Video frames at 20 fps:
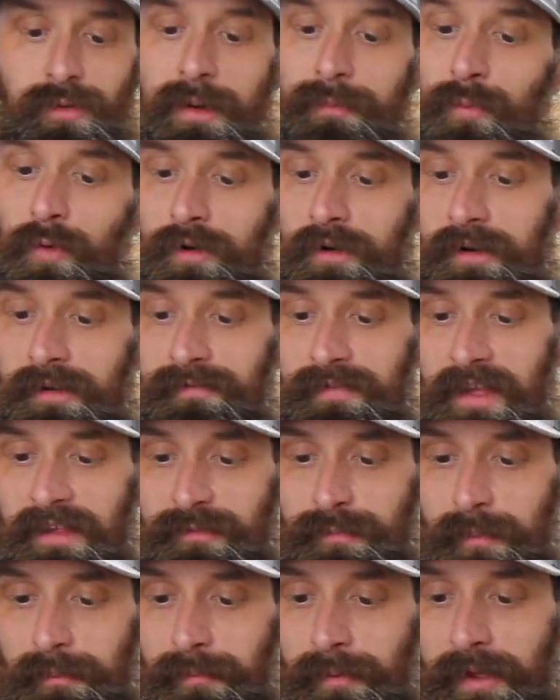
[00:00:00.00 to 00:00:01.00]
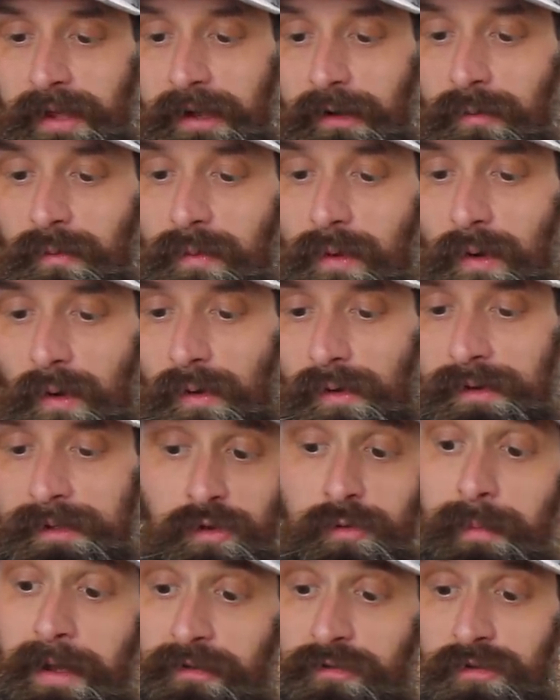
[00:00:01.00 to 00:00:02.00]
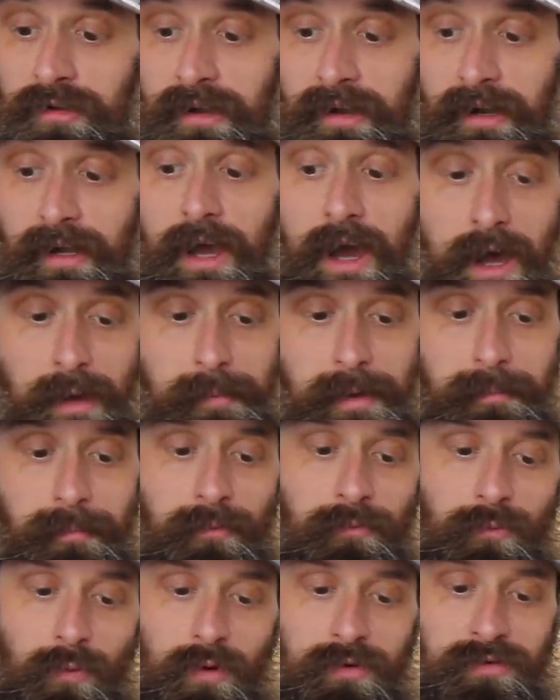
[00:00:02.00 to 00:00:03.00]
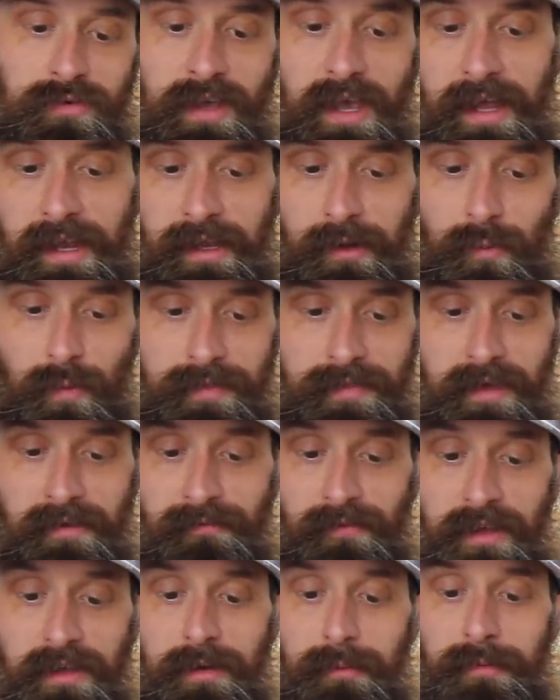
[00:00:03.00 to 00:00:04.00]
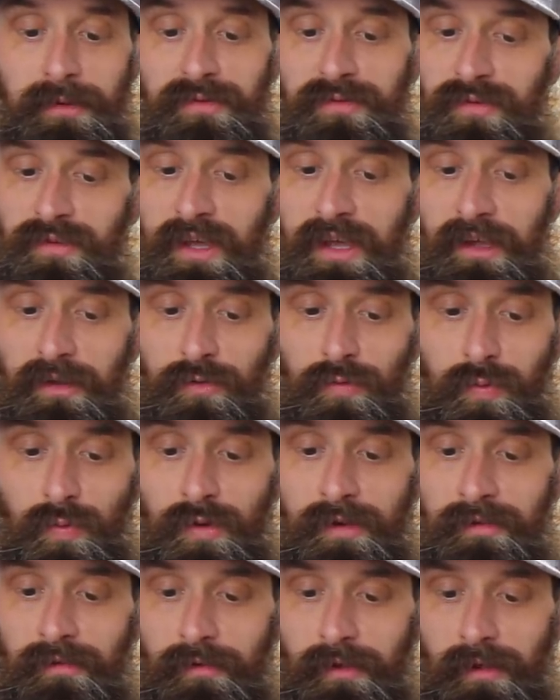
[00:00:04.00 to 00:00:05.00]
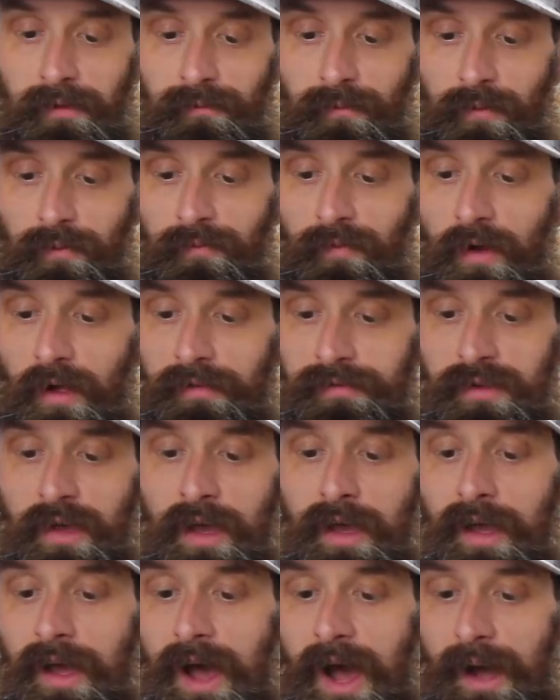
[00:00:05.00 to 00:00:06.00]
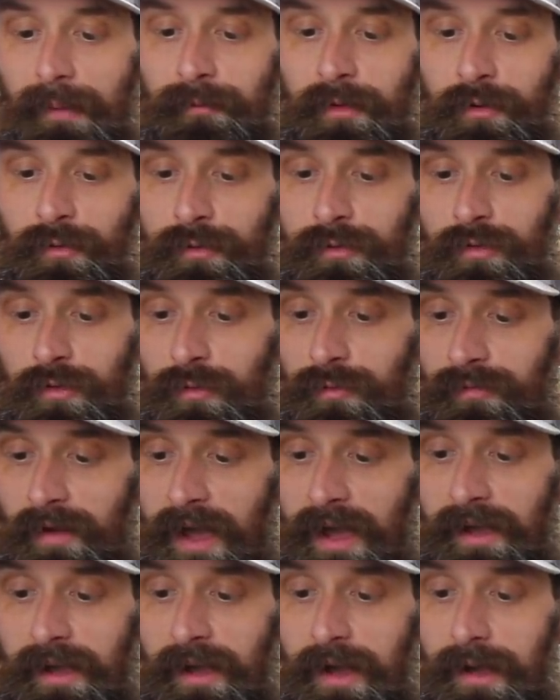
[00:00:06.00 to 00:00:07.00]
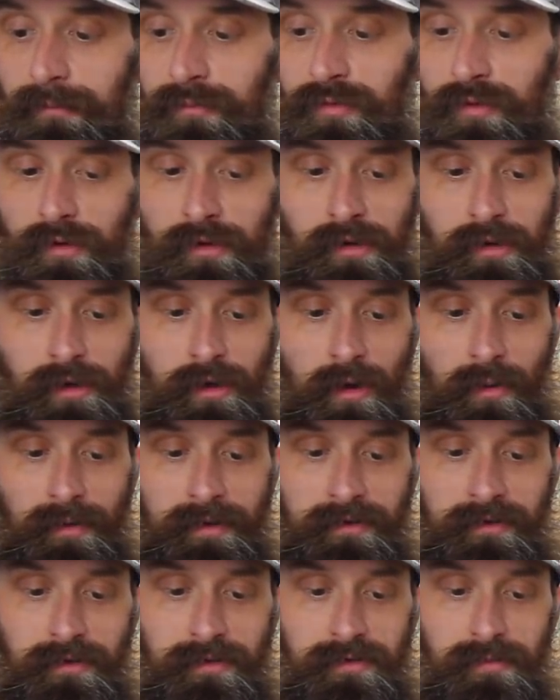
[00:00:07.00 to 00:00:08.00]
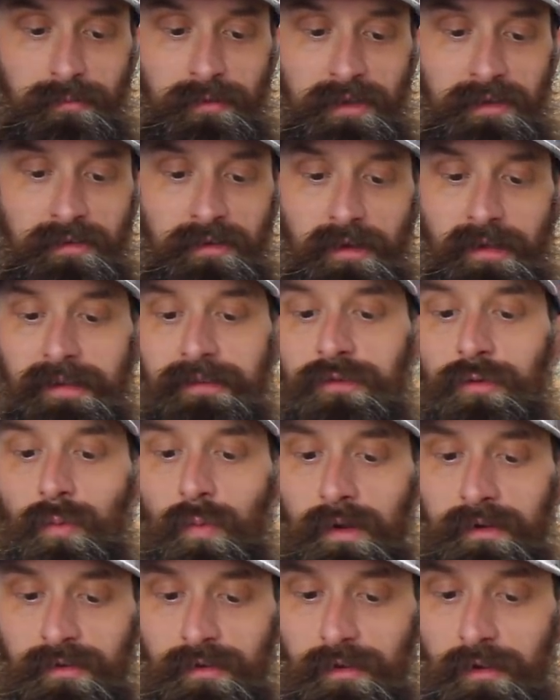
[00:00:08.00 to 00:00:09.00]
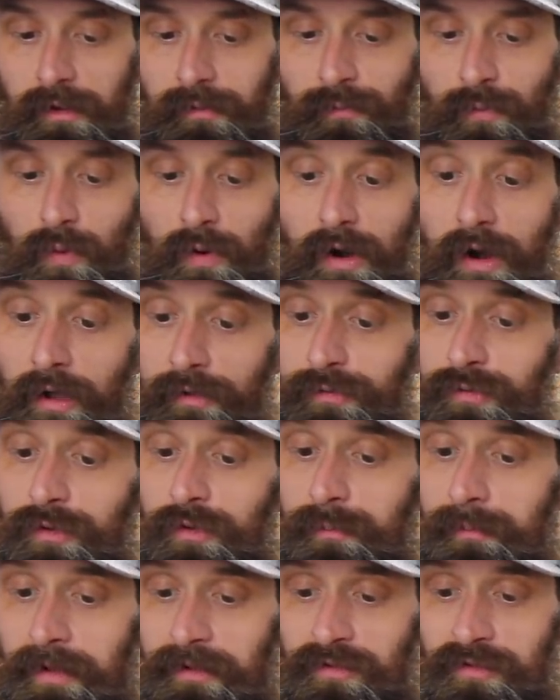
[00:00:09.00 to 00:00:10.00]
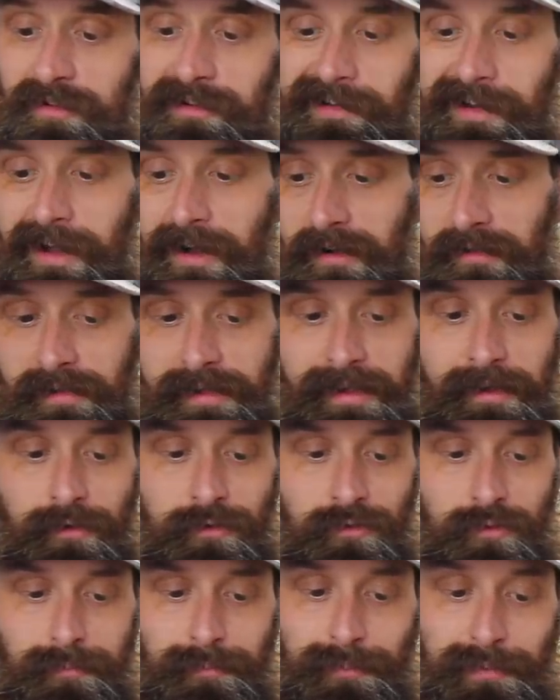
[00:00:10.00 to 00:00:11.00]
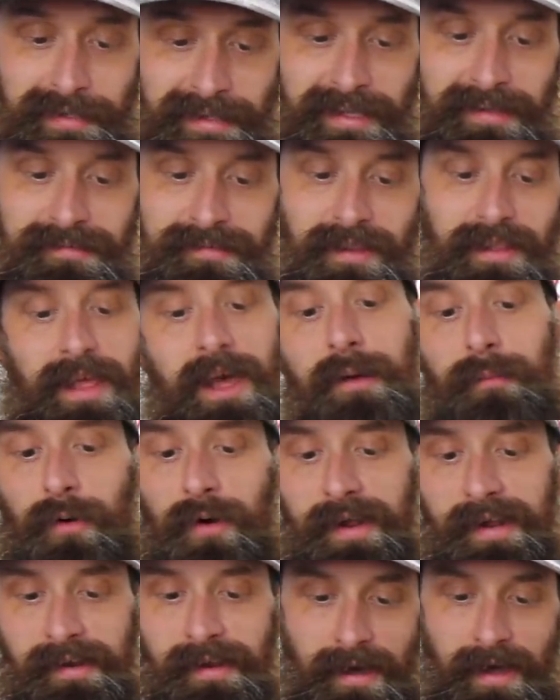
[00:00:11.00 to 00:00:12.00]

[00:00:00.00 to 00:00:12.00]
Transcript: so I'm wondering if that's been playing a role. You mentioned in a comment before scanning with a VW scan tool and looking for faults. I'm new to VanCom, so you could go into some detail as to what to look for. Also, you mentioned an air leak. Could you please elaborate?